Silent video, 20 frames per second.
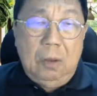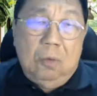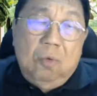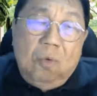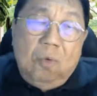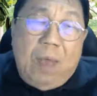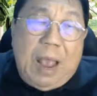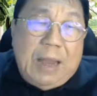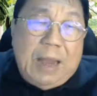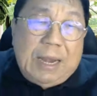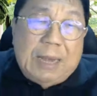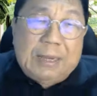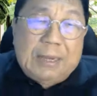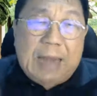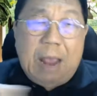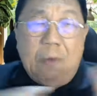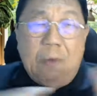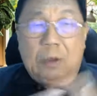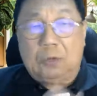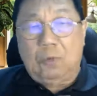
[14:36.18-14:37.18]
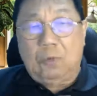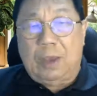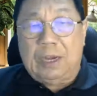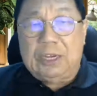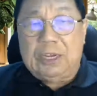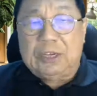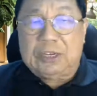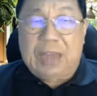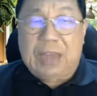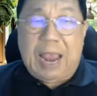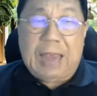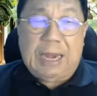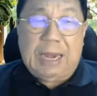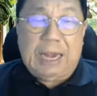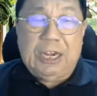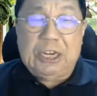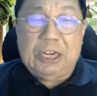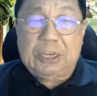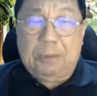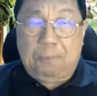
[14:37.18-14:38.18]
where at that time I was very sad
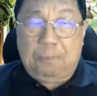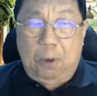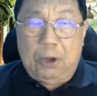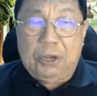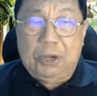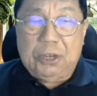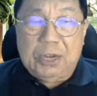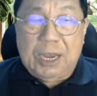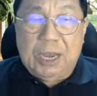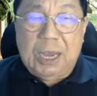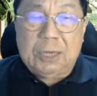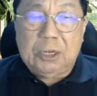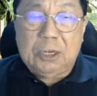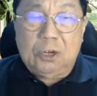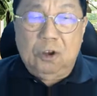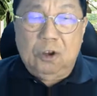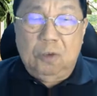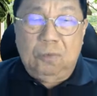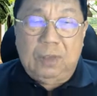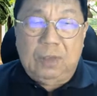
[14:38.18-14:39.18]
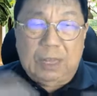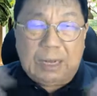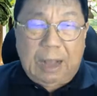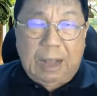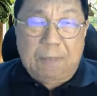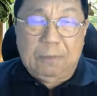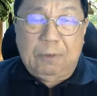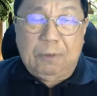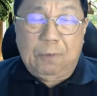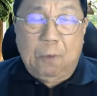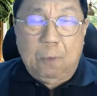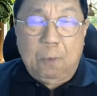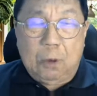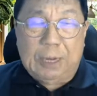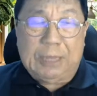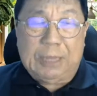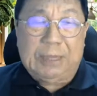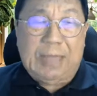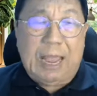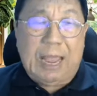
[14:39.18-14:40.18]
and disappointed, with the company for more
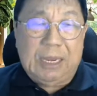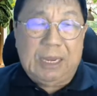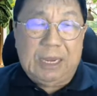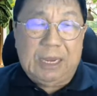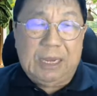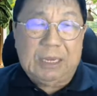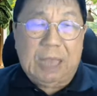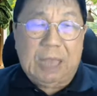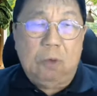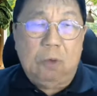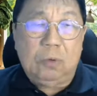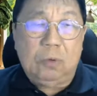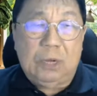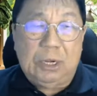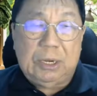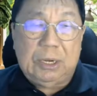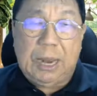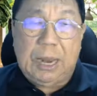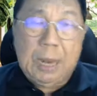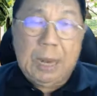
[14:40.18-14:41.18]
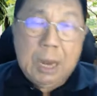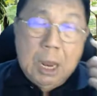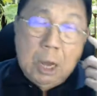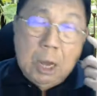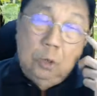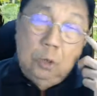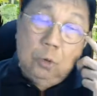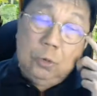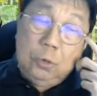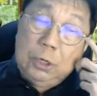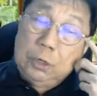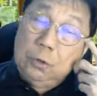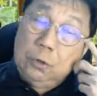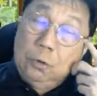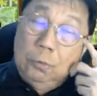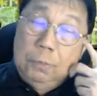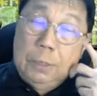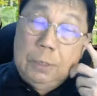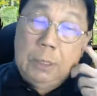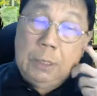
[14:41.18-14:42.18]
than 10 years. How did they do this
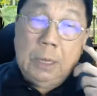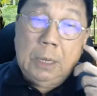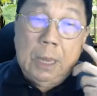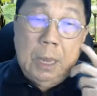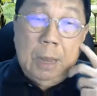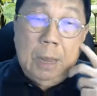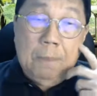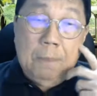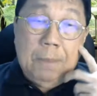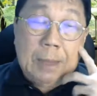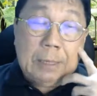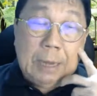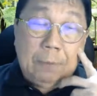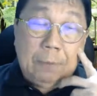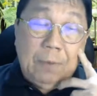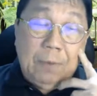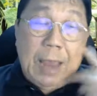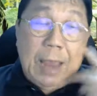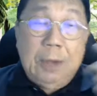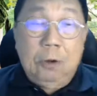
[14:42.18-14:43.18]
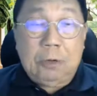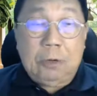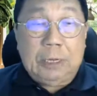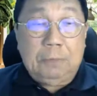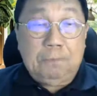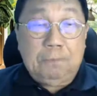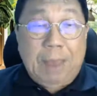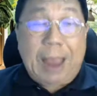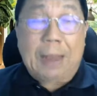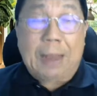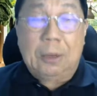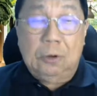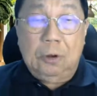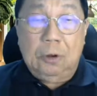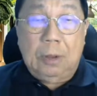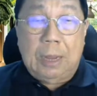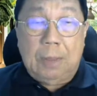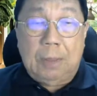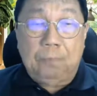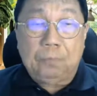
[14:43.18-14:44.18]
to me? But when I look back,
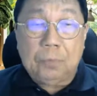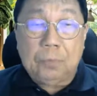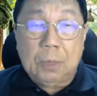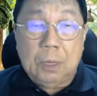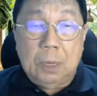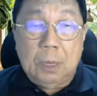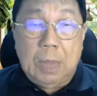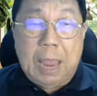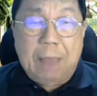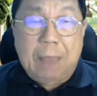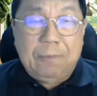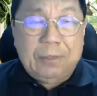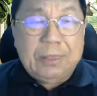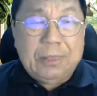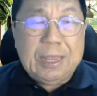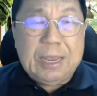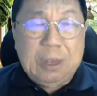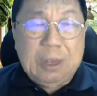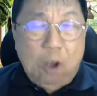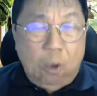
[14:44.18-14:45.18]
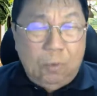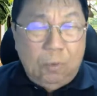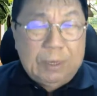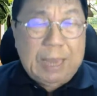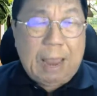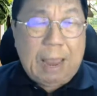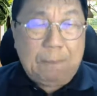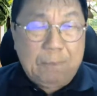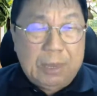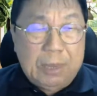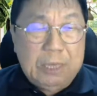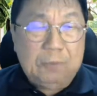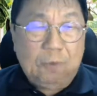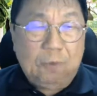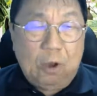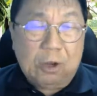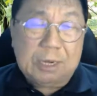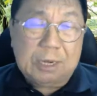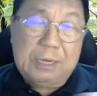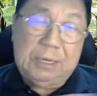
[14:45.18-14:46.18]
everything always happens
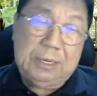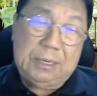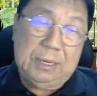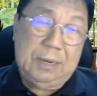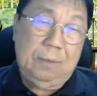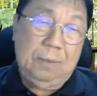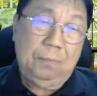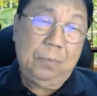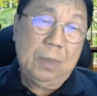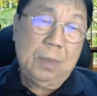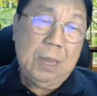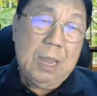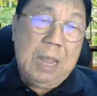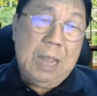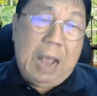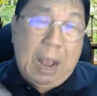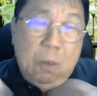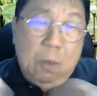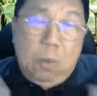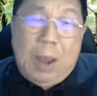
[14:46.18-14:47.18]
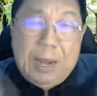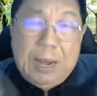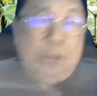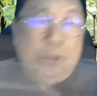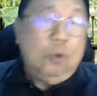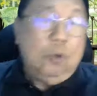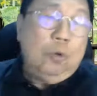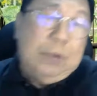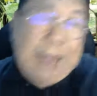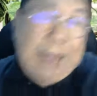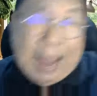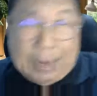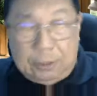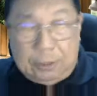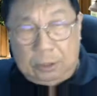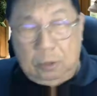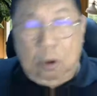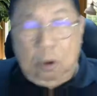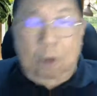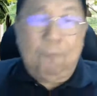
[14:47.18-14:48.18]
for a reason. I went into debt
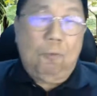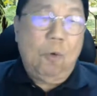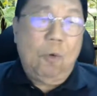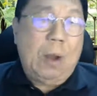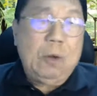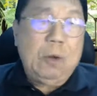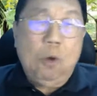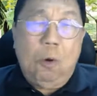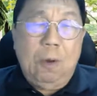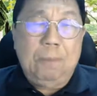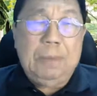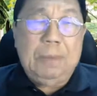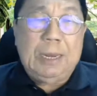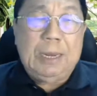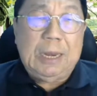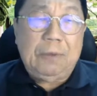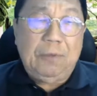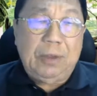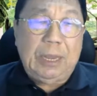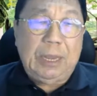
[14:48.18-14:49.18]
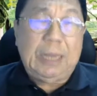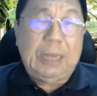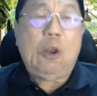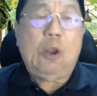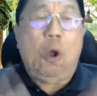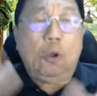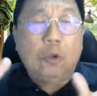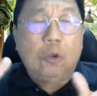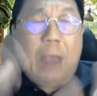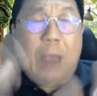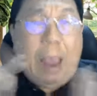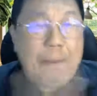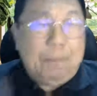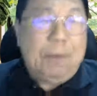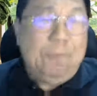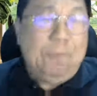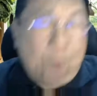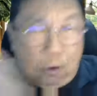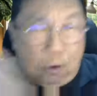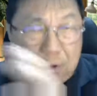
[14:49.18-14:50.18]
of 1 over million ringgit. It also
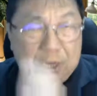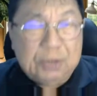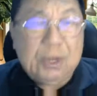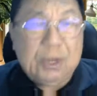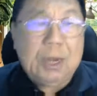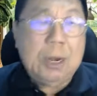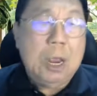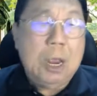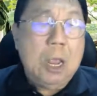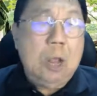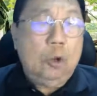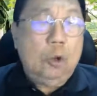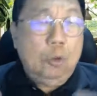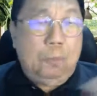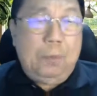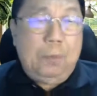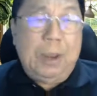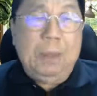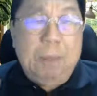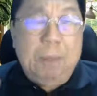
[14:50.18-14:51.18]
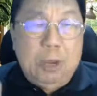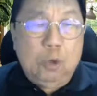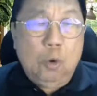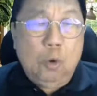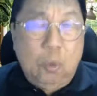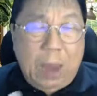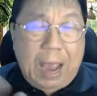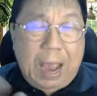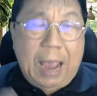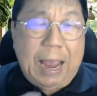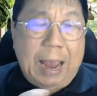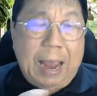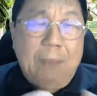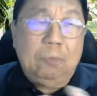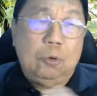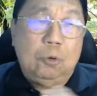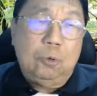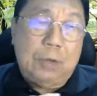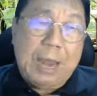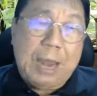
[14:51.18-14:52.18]
happened for a reason, to bring me to where I am
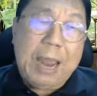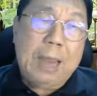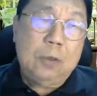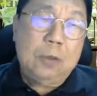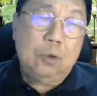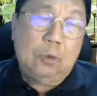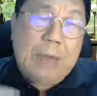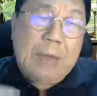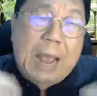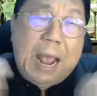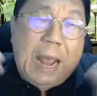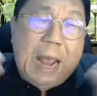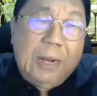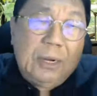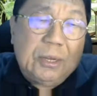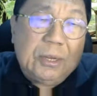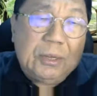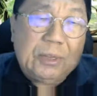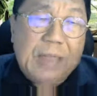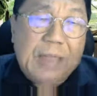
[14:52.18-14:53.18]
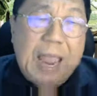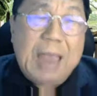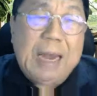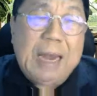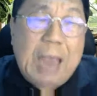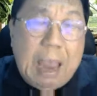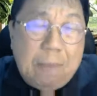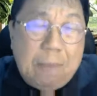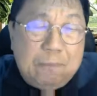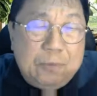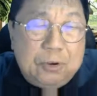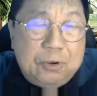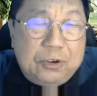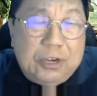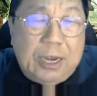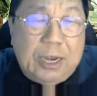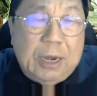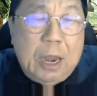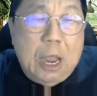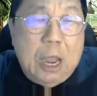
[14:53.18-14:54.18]
today, so that I understand, I
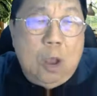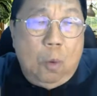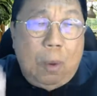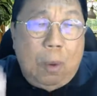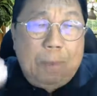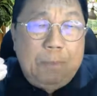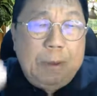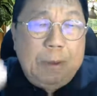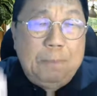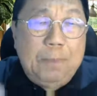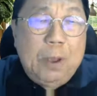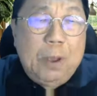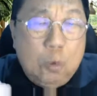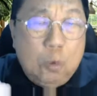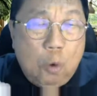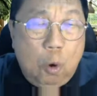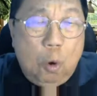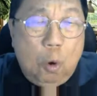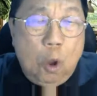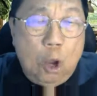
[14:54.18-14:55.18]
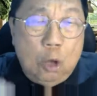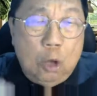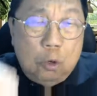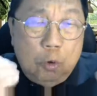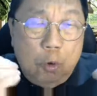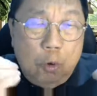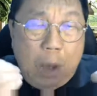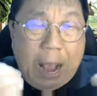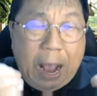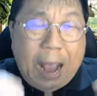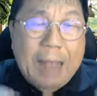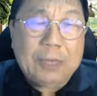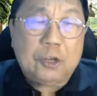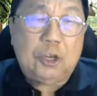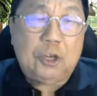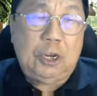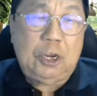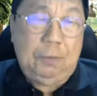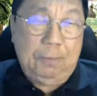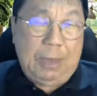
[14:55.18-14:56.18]
appreciate when people grow through
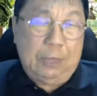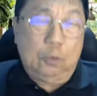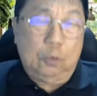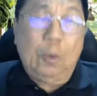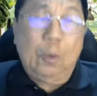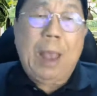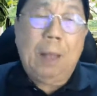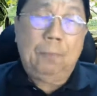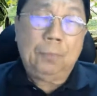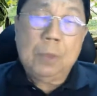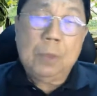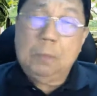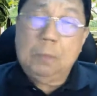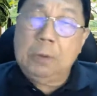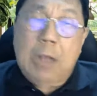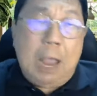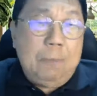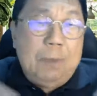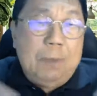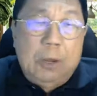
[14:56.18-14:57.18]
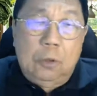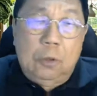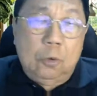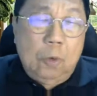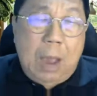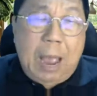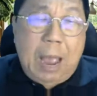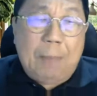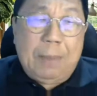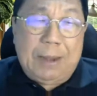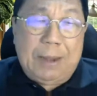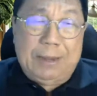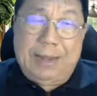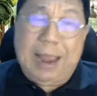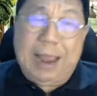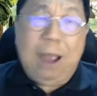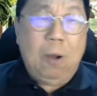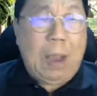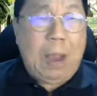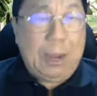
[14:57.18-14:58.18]
hardship as well. Because I've been through up and
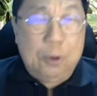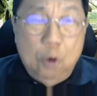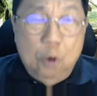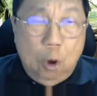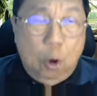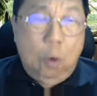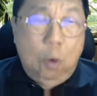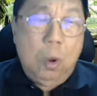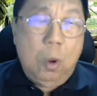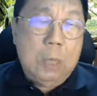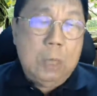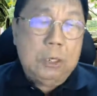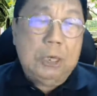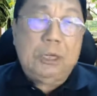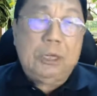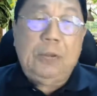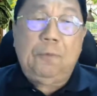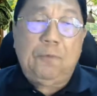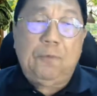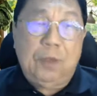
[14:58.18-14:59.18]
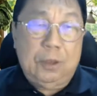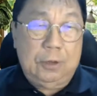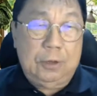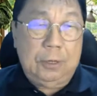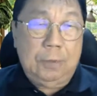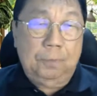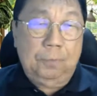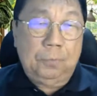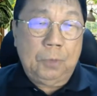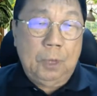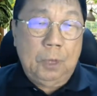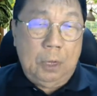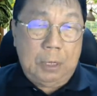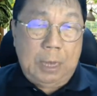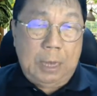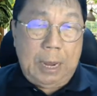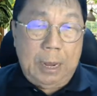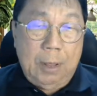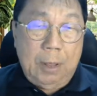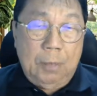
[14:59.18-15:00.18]
down, I know the difference.
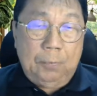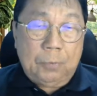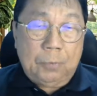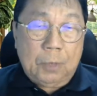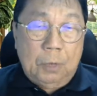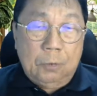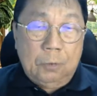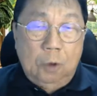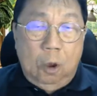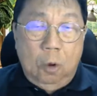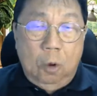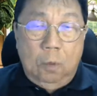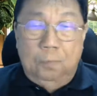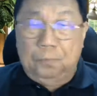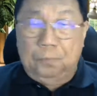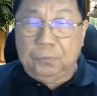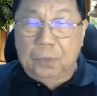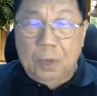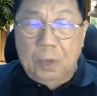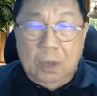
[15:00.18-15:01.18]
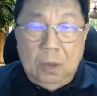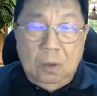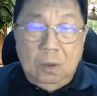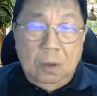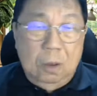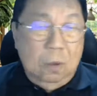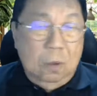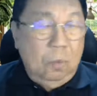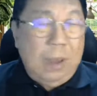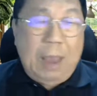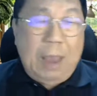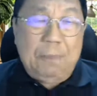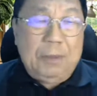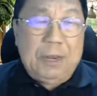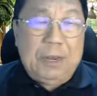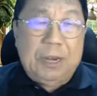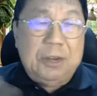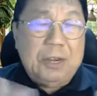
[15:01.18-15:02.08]
Okay? So we have been in